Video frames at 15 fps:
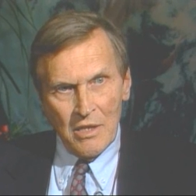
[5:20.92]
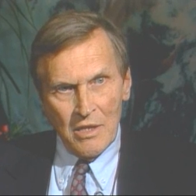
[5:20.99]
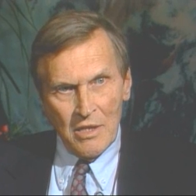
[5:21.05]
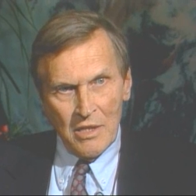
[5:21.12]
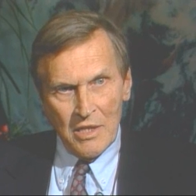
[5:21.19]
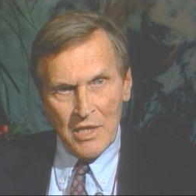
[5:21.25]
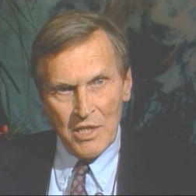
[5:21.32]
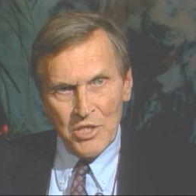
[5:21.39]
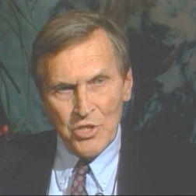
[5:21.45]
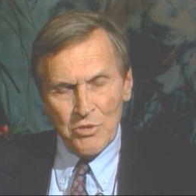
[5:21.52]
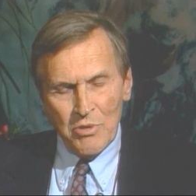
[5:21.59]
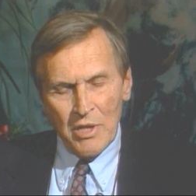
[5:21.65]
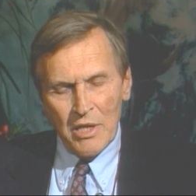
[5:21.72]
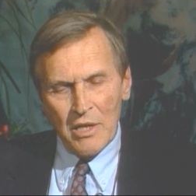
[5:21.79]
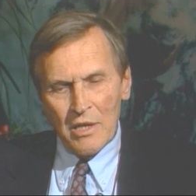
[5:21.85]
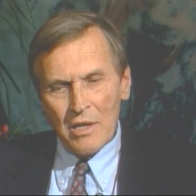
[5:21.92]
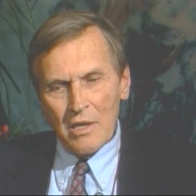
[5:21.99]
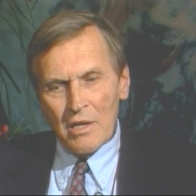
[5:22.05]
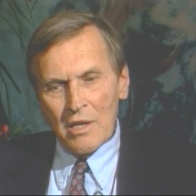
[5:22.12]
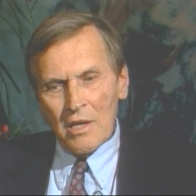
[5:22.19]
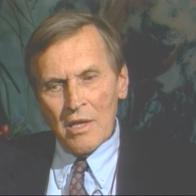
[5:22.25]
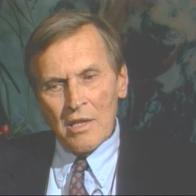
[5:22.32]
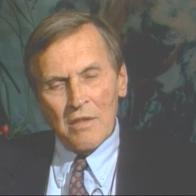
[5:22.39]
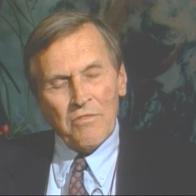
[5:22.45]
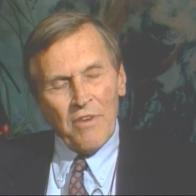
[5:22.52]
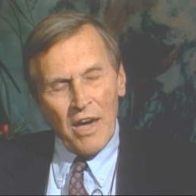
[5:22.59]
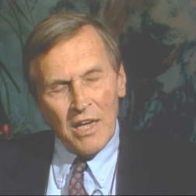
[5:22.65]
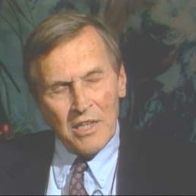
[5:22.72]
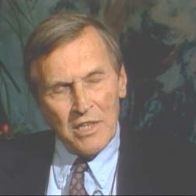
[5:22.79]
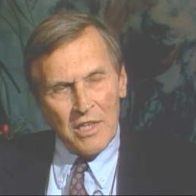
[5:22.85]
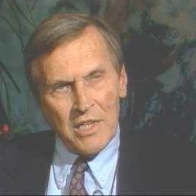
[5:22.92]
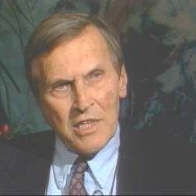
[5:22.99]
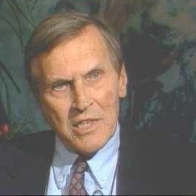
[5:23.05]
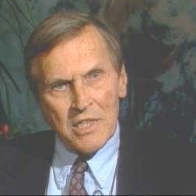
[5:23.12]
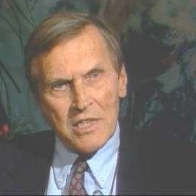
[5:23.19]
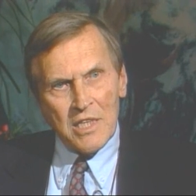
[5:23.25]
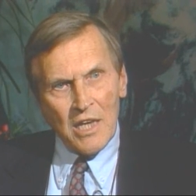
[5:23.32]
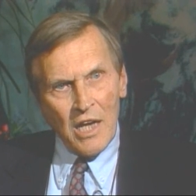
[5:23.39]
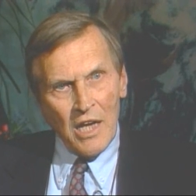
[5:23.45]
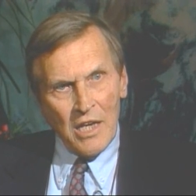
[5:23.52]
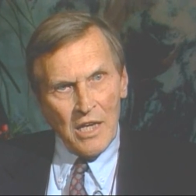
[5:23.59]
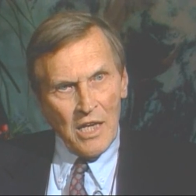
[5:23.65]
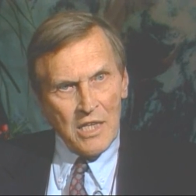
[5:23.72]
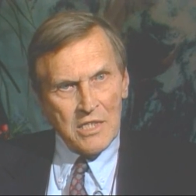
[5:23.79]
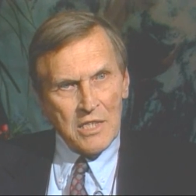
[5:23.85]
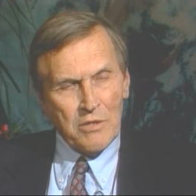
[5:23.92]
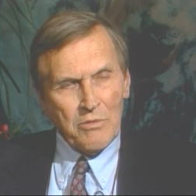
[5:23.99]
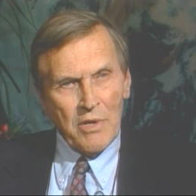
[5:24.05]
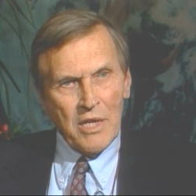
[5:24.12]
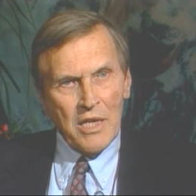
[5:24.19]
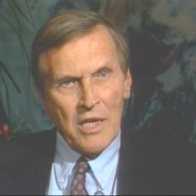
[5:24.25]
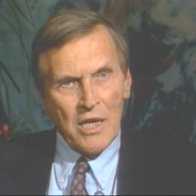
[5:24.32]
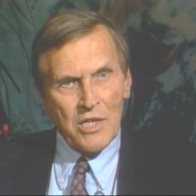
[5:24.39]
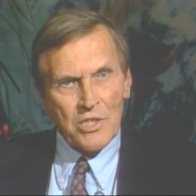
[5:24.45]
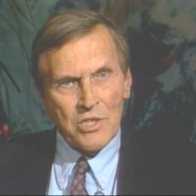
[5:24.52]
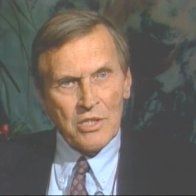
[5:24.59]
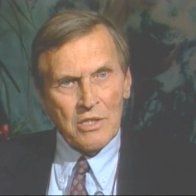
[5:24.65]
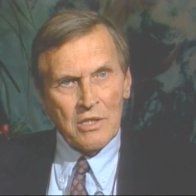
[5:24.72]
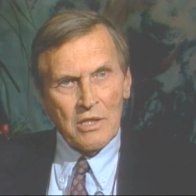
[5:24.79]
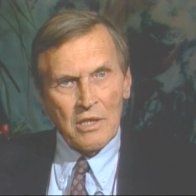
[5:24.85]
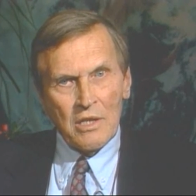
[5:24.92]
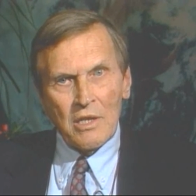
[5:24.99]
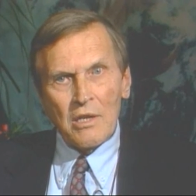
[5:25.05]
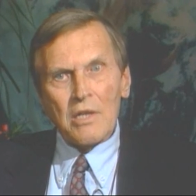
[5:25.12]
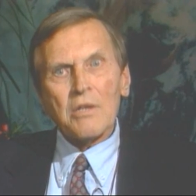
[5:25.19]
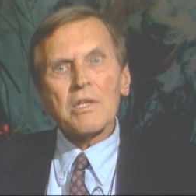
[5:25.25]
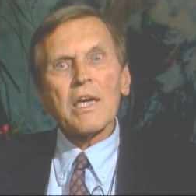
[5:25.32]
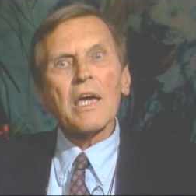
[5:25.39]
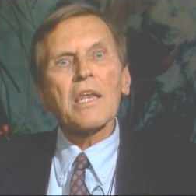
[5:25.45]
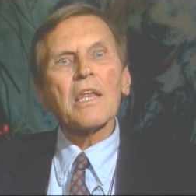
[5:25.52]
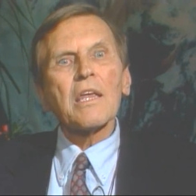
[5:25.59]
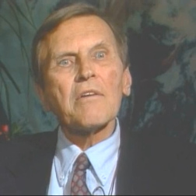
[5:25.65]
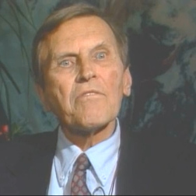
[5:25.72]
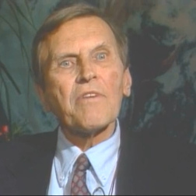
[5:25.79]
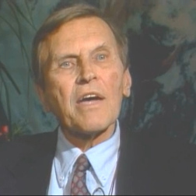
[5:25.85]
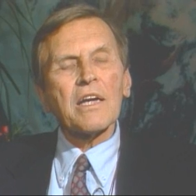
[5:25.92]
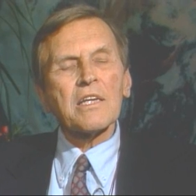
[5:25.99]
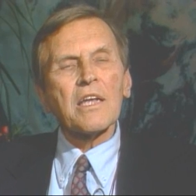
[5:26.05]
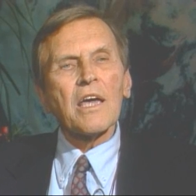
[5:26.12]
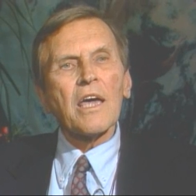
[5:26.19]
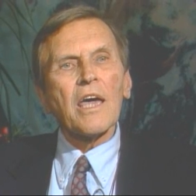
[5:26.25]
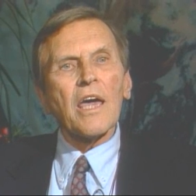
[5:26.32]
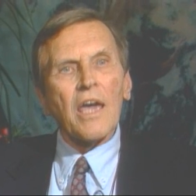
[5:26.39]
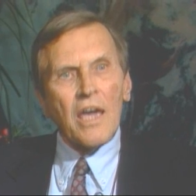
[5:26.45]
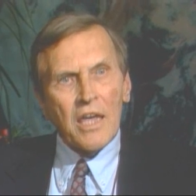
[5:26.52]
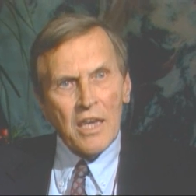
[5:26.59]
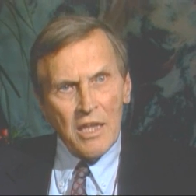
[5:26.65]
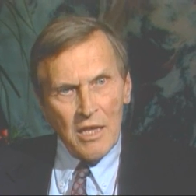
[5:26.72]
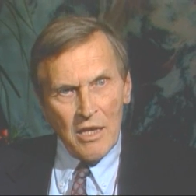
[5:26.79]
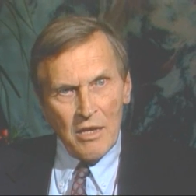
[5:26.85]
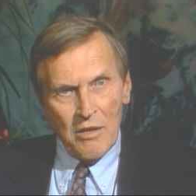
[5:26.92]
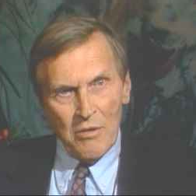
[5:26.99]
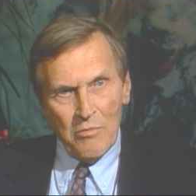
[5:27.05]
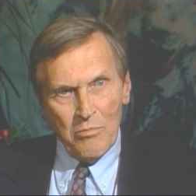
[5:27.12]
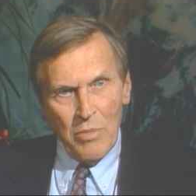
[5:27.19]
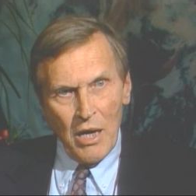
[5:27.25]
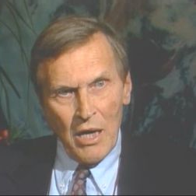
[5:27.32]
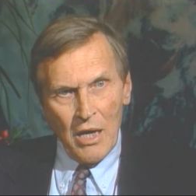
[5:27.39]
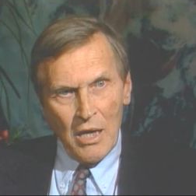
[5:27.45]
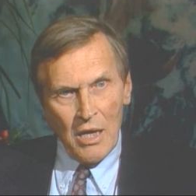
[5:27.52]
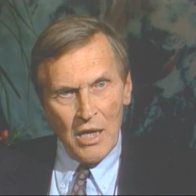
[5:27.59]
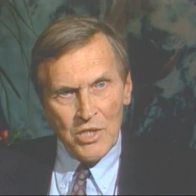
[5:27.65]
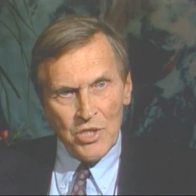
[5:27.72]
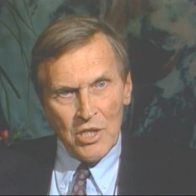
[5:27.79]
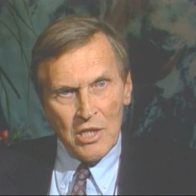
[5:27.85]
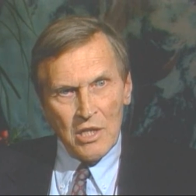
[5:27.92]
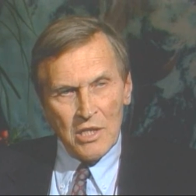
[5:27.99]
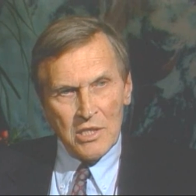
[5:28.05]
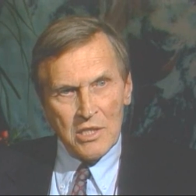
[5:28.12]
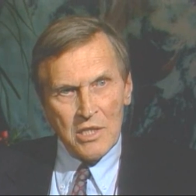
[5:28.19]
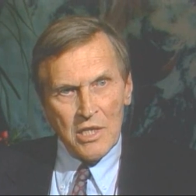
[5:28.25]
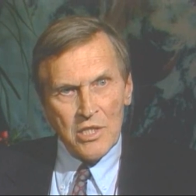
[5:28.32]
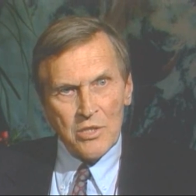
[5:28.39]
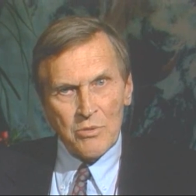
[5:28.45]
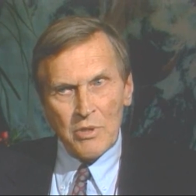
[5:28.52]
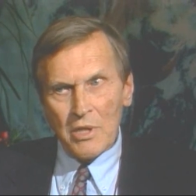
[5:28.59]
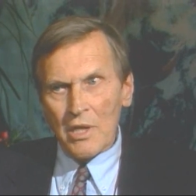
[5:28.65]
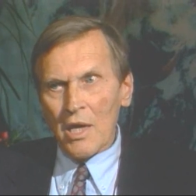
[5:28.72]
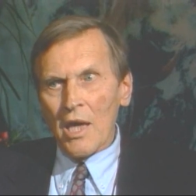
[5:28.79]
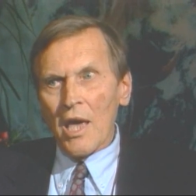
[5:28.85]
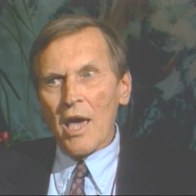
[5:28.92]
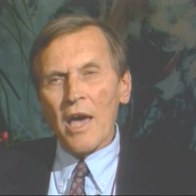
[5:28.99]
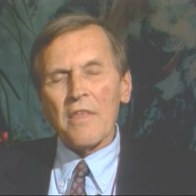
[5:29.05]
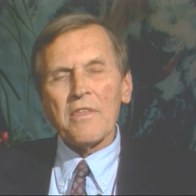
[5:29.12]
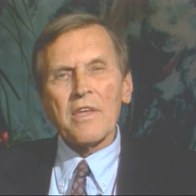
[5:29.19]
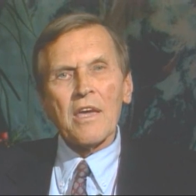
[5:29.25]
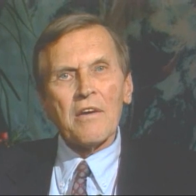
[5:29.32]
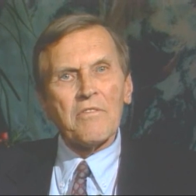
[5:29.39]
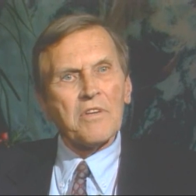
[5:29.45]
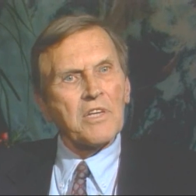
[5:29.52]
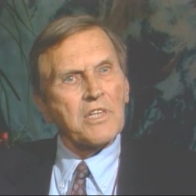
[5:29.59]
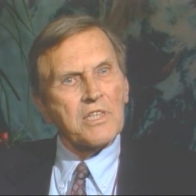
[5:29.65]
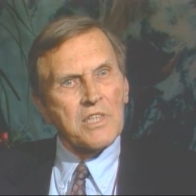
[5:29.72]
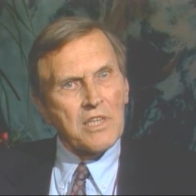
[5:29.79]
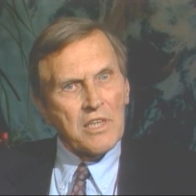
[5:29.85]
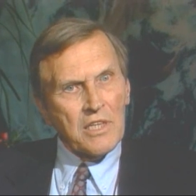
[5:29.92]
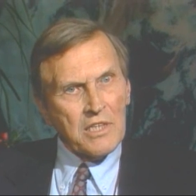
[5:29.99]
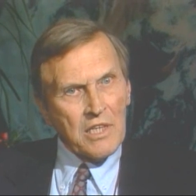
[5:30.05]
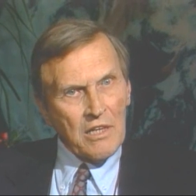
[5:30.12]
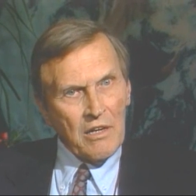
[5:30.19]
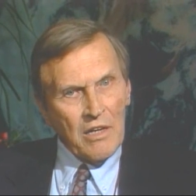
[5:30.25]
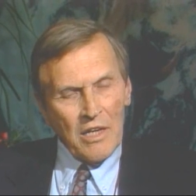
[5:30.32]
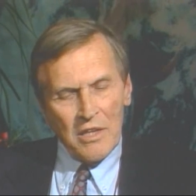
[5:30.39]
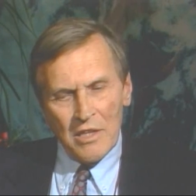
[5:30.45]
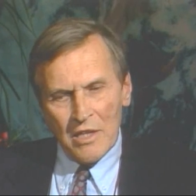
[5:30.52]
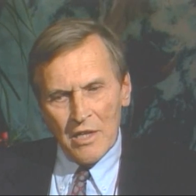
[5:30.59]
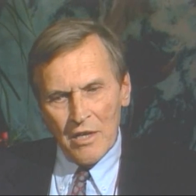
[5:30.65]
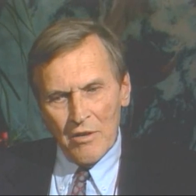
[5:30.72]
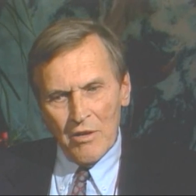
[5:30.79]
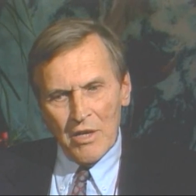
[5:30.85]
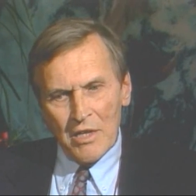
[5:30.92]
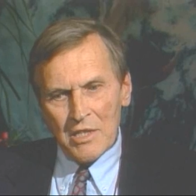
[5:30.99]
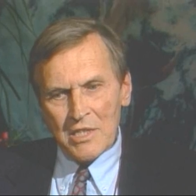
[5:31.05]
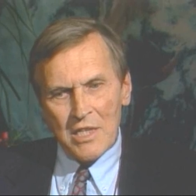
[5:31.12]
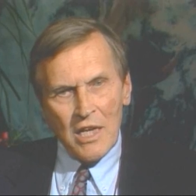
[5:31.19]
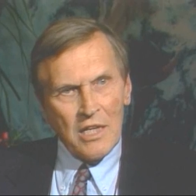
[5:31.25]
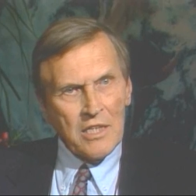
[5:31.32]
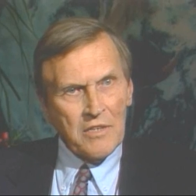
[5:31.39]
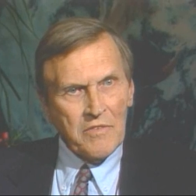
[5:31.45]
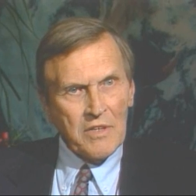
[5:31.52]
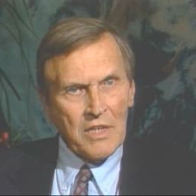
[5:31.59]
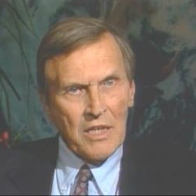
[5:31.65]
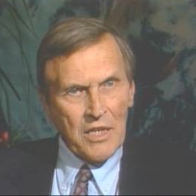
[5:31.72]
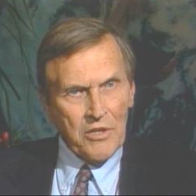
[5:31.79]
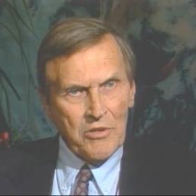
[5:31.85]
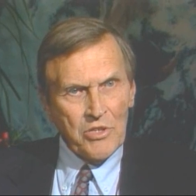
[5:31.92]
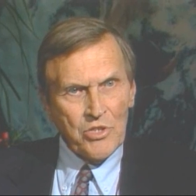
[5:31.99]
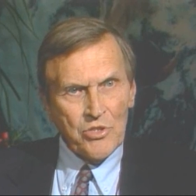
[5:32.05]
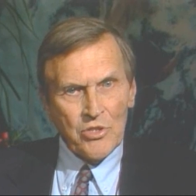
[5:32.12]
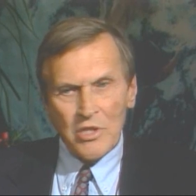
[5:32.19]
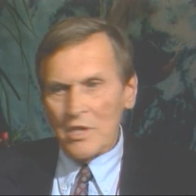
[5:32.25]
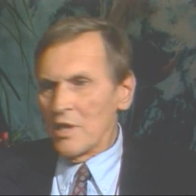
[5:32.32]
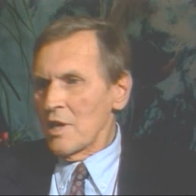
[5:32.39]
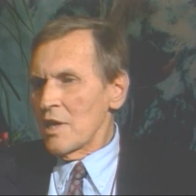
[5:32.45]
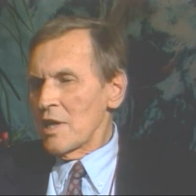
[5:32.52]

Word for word: uh, injury. The fact is that ionizing radiation can affect any biologic constituent, and the evidence in the, in the current scientific literature